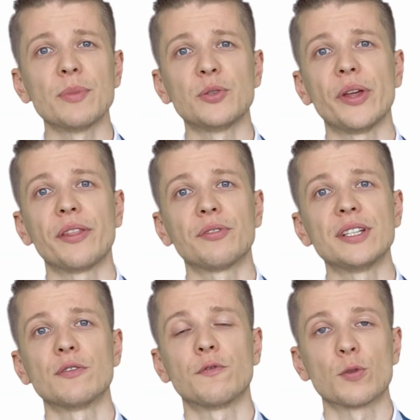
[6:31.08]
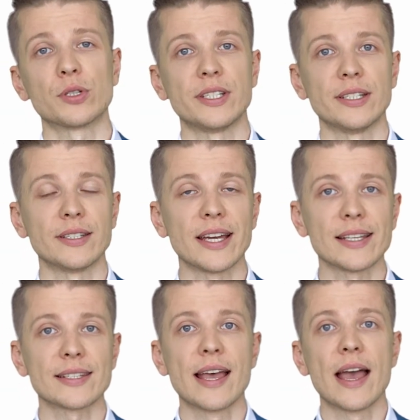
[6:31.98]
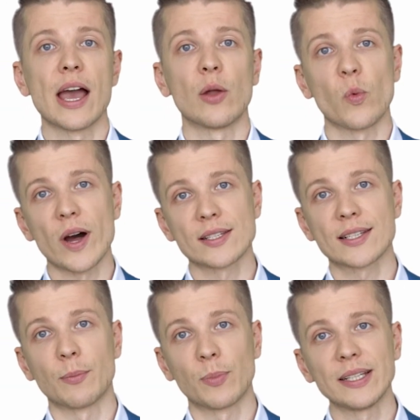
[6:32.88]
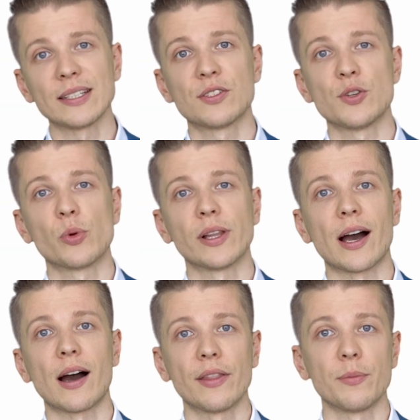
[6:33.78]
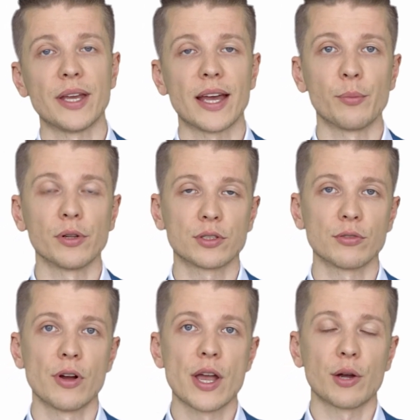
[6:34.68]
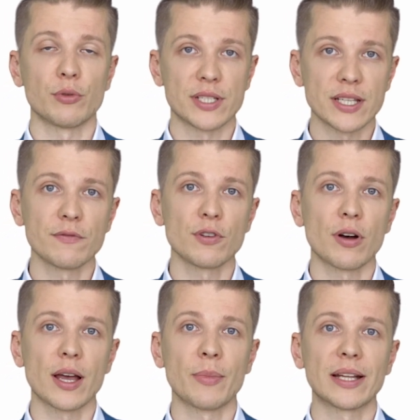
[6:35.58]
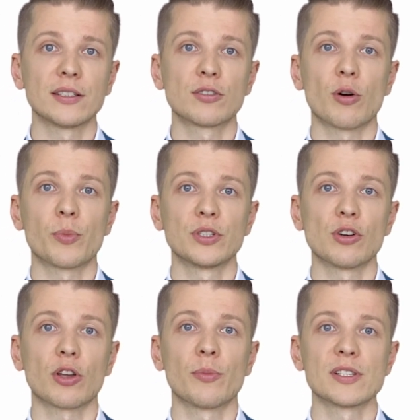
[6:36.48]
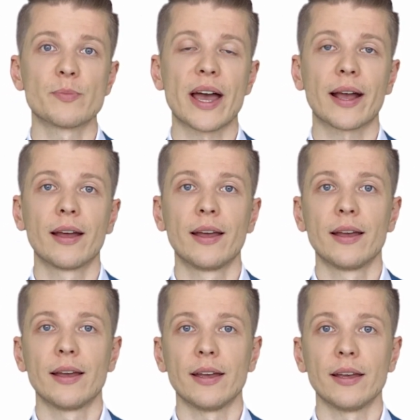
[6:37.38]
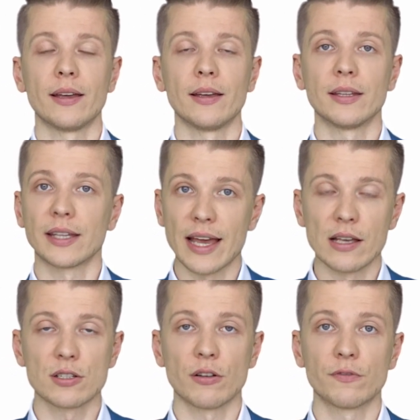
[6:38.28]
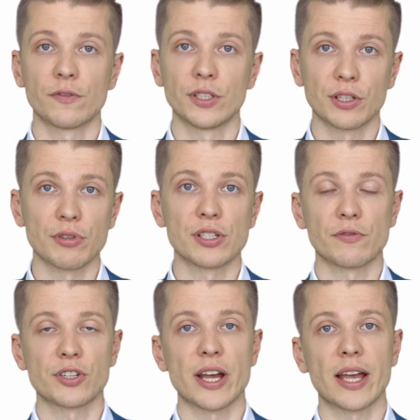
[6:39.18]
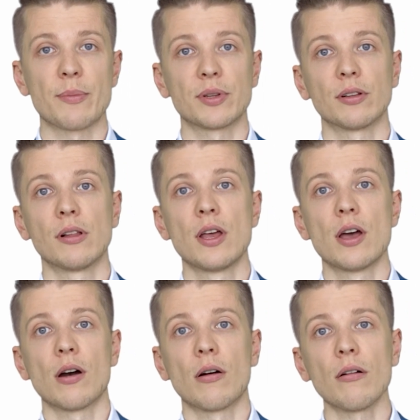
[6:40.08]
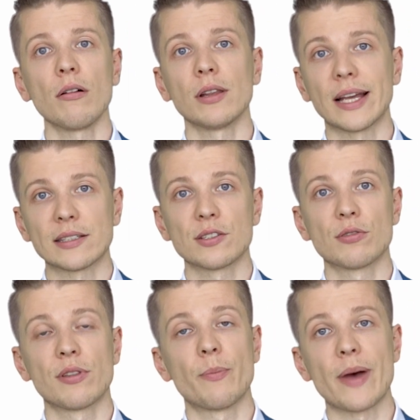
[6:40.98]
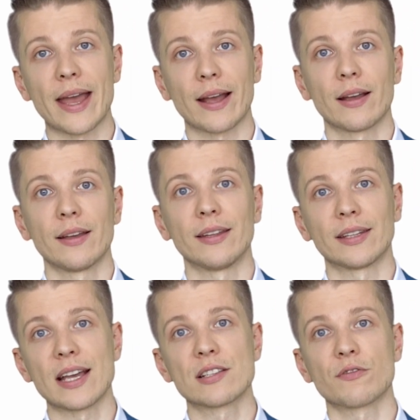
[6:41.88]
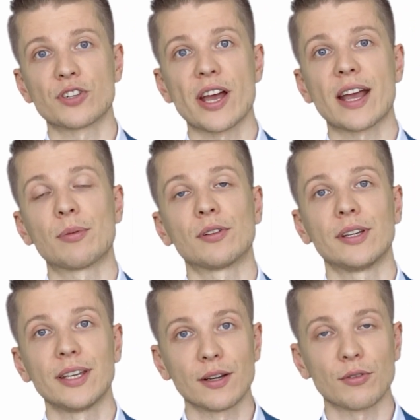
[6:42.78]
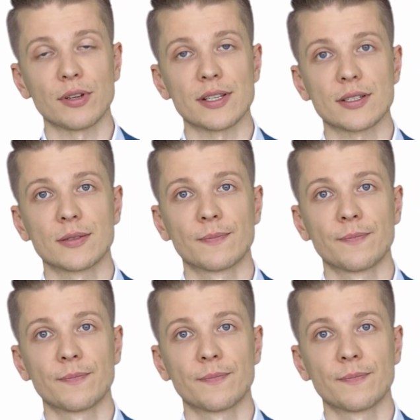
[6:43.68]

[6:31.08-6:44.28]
between 3 to 14 days, and once completed you will either be able to receive your amended corporate documents back in case of decrease of share capital, or letter to the bank in case of share capital increase.